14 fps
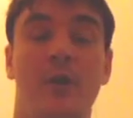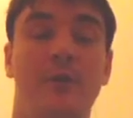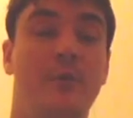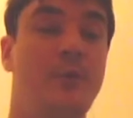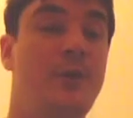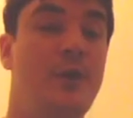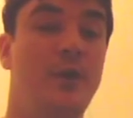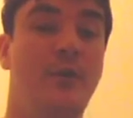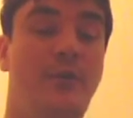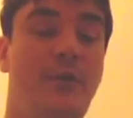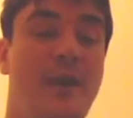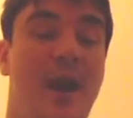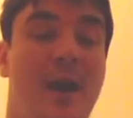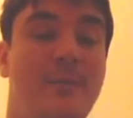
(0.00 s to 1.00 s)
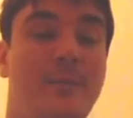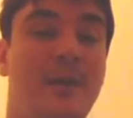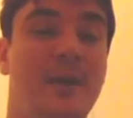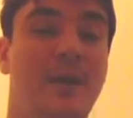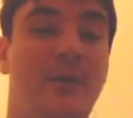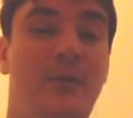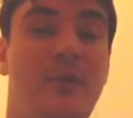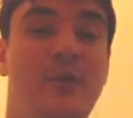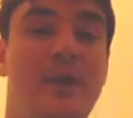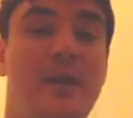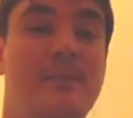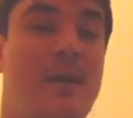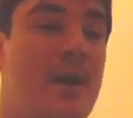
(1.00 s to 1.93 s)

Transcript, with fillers: that we couldn't see happening in a 2D